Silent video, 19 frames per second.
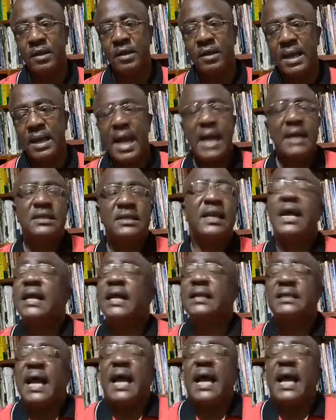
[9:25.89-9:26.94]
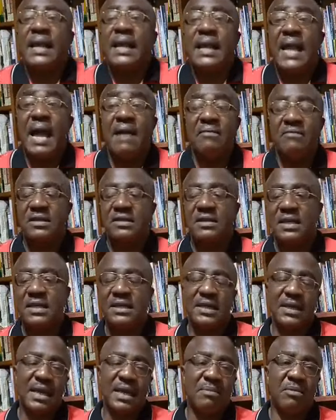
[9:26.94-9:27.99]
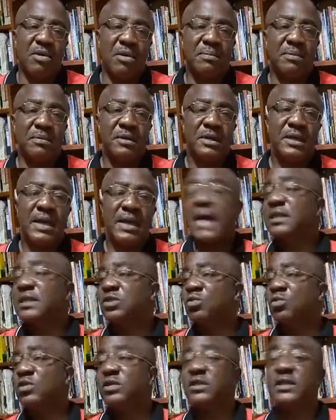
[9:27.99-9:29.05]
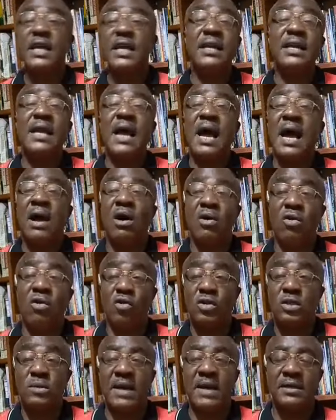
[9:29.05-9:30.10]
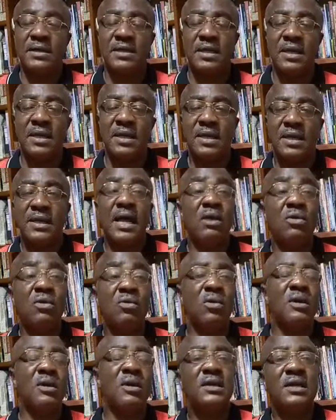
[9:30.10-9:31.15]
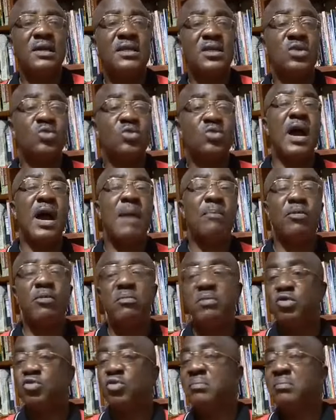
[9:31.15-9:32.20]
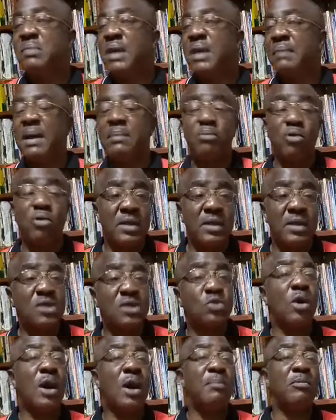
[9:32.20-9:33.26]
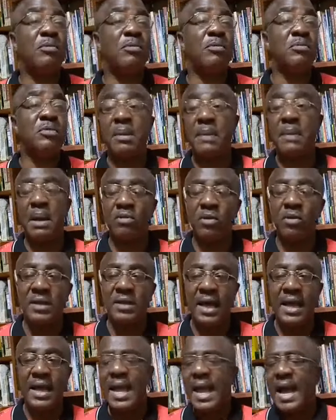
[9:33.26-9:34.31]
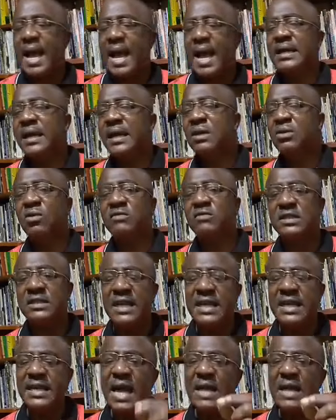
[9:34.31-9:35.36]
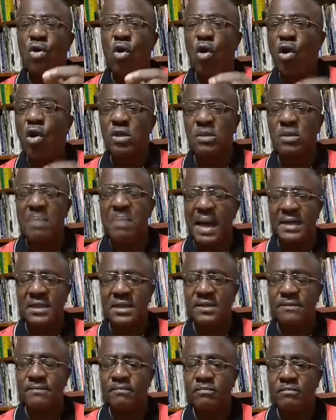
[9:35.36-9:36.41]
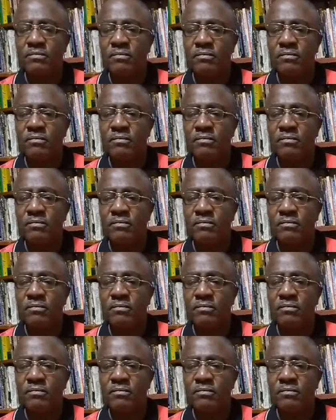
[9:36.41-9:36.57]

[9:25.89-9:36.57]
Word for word: And later in life, this lady came up and she was telling her husband that, look, this is what happened between me and my brother. This is what happened between me and my brother. At the end of the day, that husband